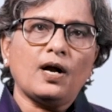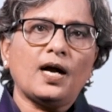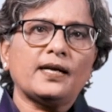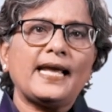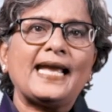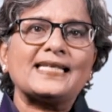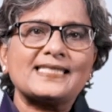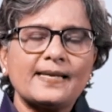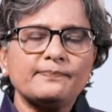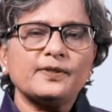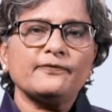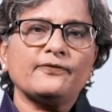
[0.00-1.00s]
are
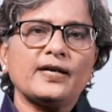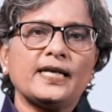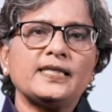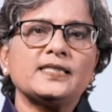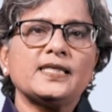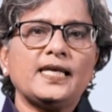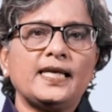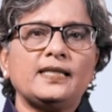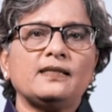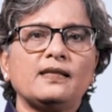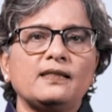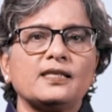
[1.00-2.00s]
exemplified
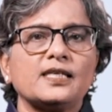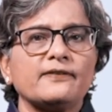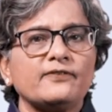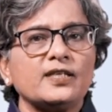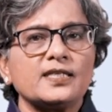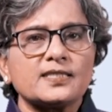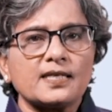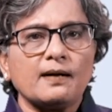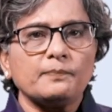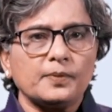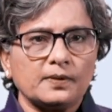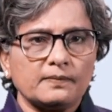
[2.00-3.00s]
in the given
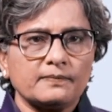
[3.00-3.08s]
example.